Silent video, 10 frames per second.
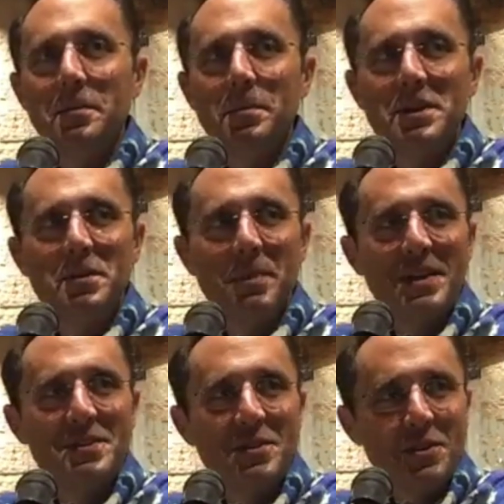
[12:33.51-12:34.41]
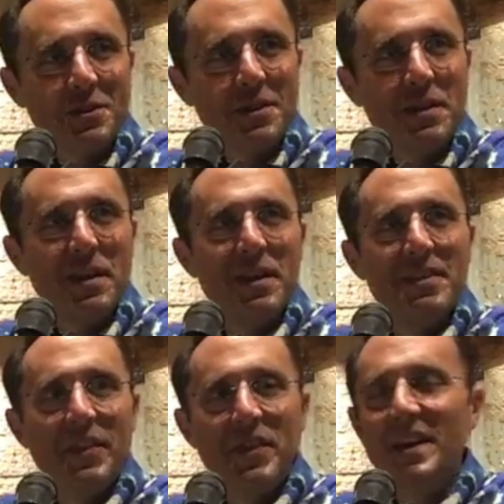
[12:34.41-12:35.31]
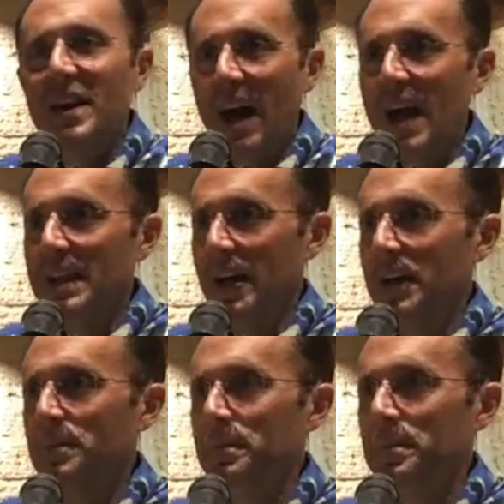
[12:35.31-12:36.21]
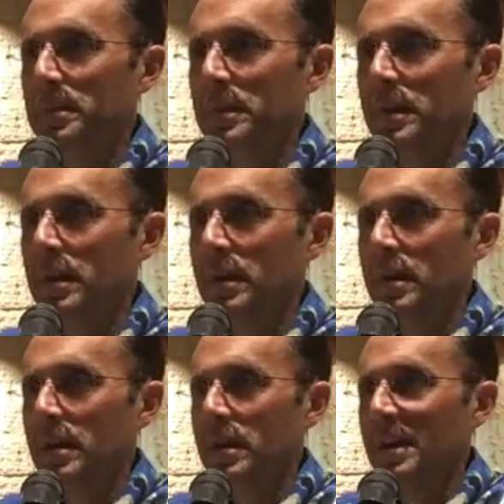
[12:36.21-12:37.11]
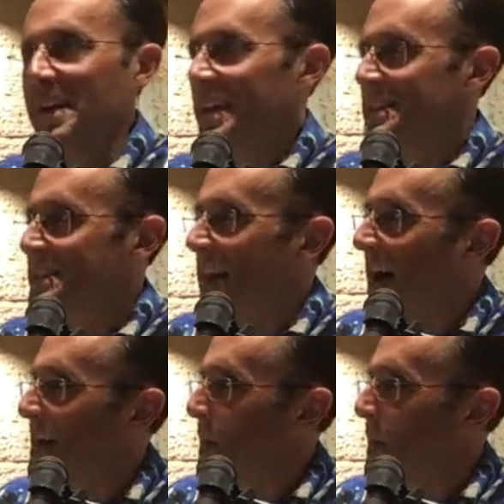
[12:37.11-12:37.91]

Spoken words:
but to make certain that the challah is not